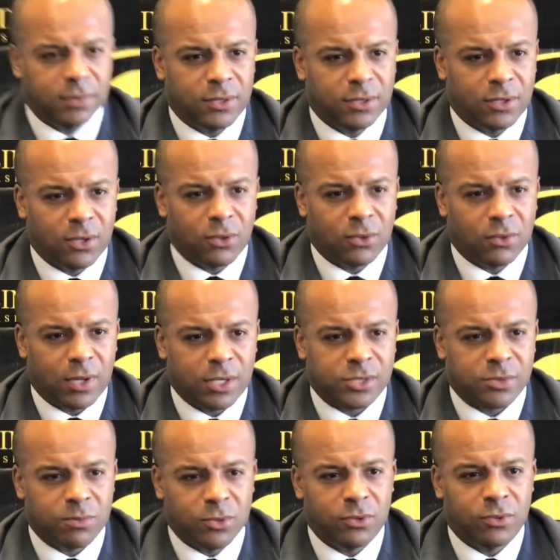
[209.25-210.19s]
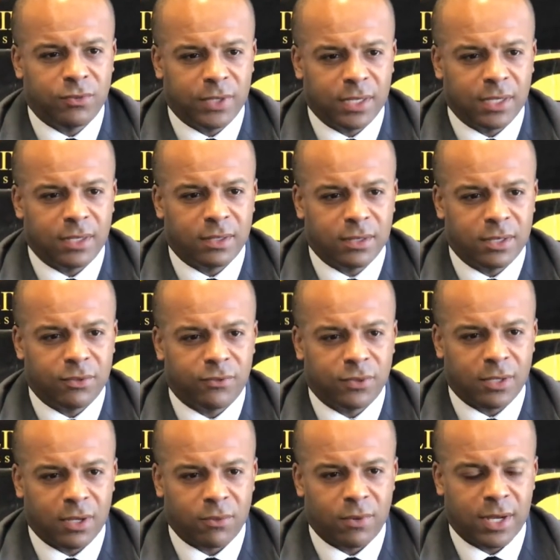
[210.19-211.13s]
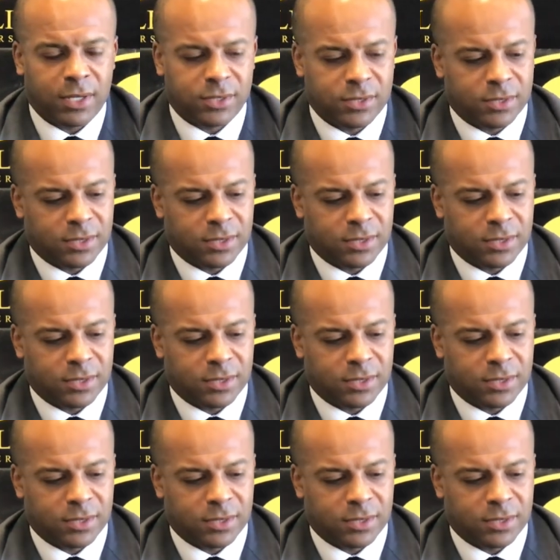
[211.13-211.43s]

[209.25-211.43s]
you know, us moving in a different direction.